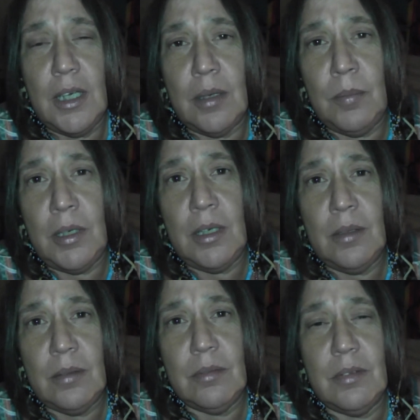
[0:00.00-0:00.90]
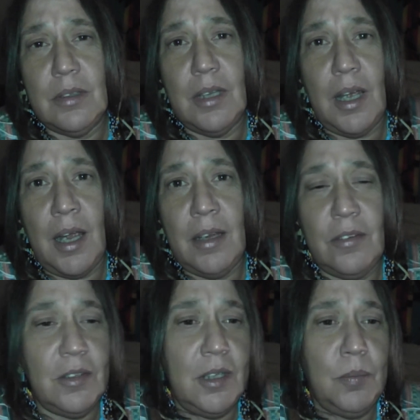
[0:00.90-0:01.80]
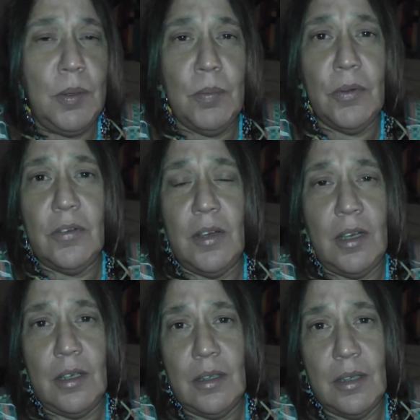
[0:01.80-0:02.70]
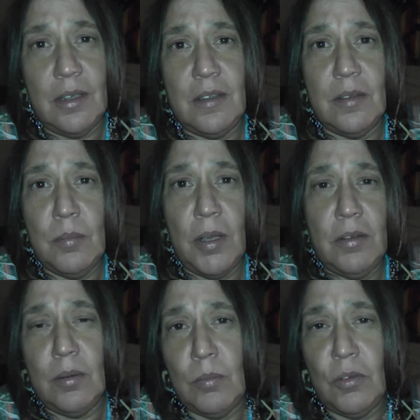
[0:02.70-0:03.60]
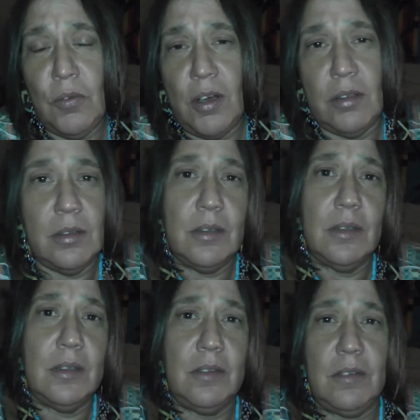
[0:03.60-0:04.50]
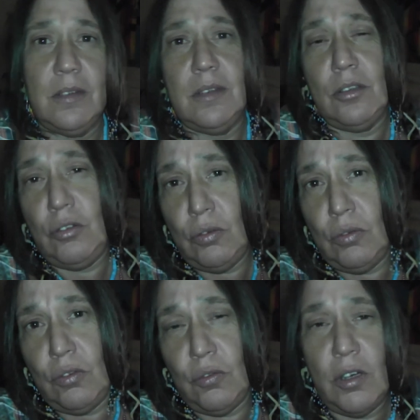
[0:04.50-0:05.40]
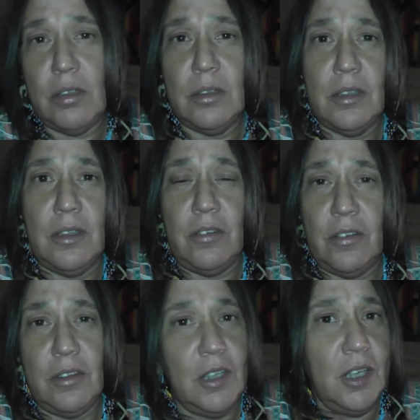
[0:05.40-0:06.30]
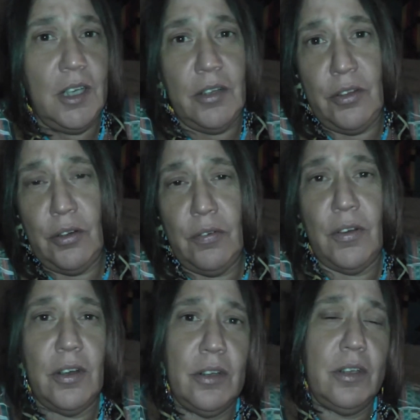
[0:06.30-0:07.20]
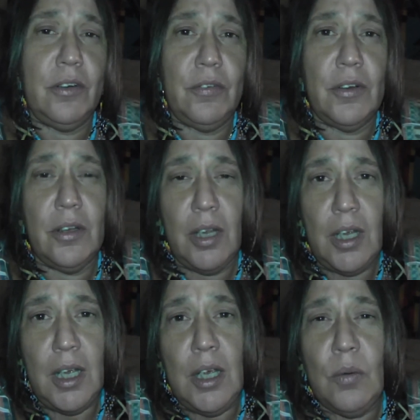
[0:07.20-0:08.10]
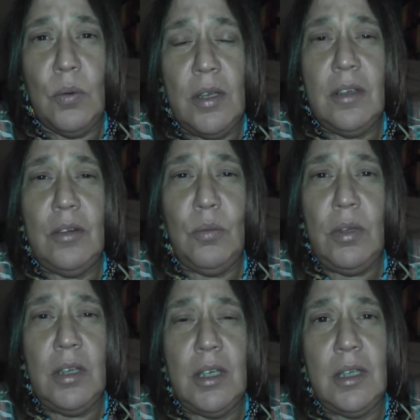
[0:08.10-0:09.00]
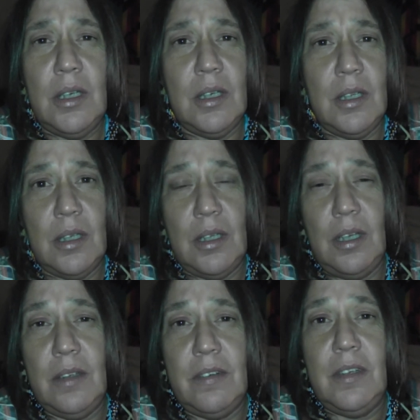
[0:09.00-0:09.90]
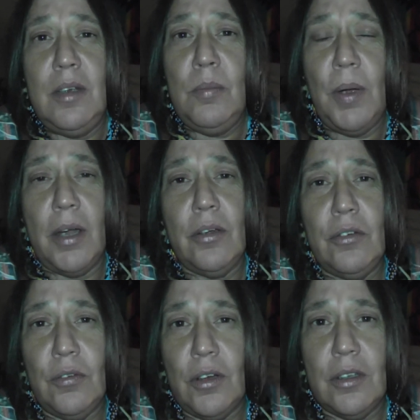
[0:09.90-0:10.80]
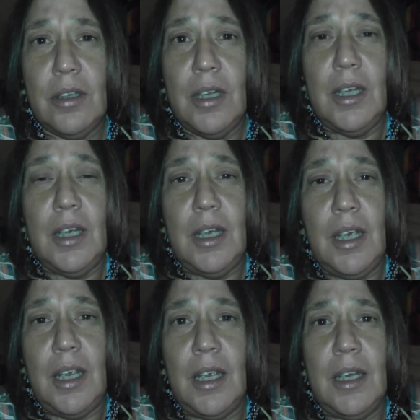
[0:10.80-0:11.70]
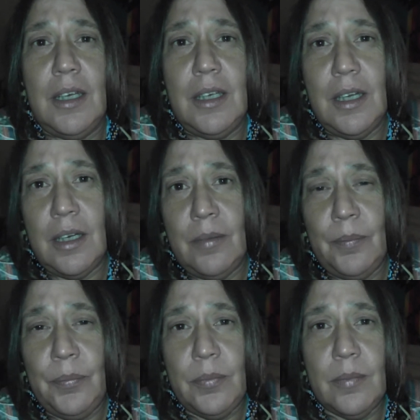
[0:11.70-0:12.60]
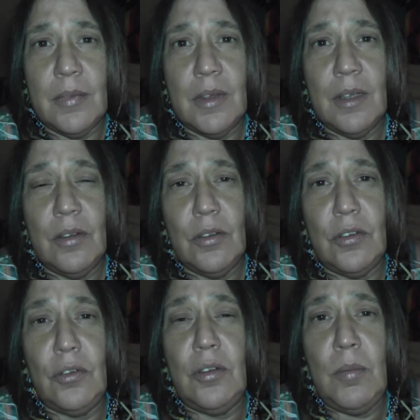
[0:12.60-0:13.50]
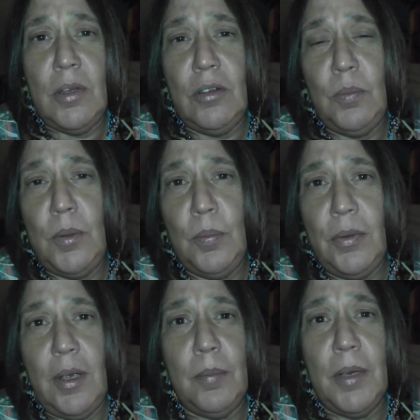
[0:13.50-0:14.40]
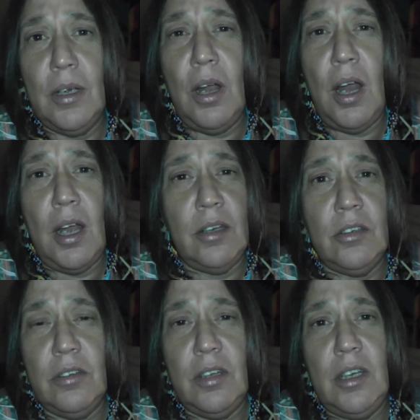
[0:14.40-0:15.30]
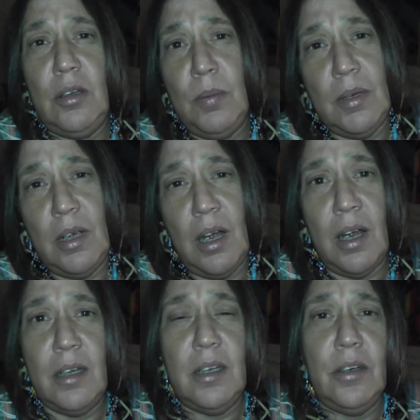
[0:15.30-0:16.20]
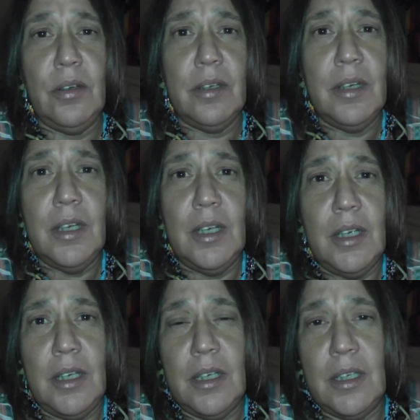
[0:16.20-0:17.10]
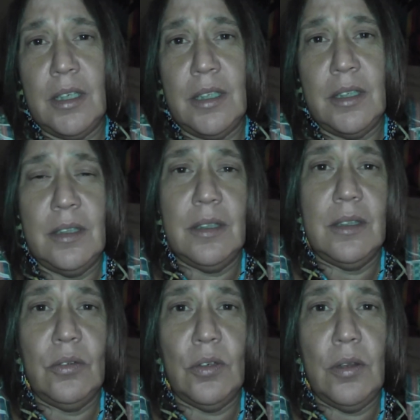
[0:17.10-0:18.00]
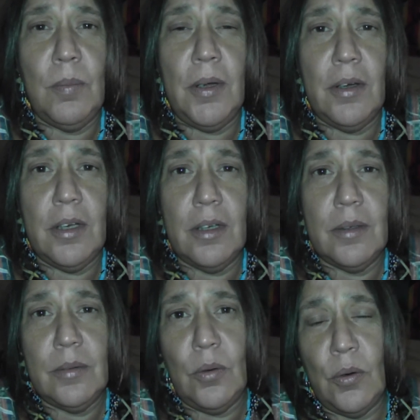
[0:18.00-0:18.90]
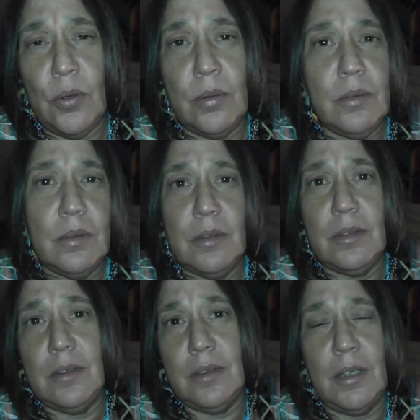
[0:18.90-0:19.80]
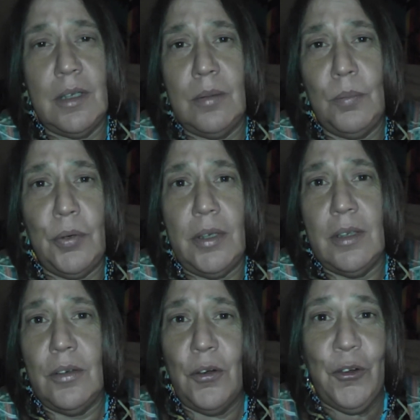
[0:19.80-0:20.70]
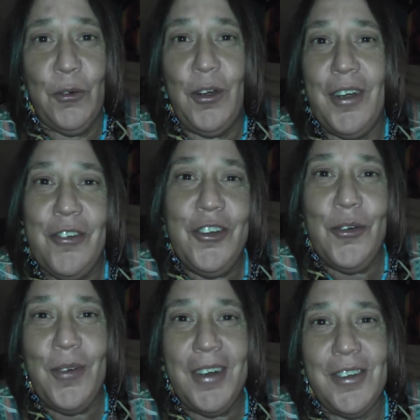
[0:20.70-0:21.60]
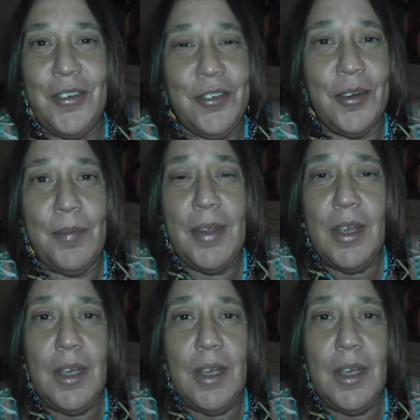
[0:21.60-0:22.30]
I mean, I see people saying it's the Muslims' fault. It's the Jews' fault. It's their fault. Their fault. When really, it's the empire's fault. And so some of these people have been conned, just like you've been conned here in North America or in Britain or wherever you're watching from.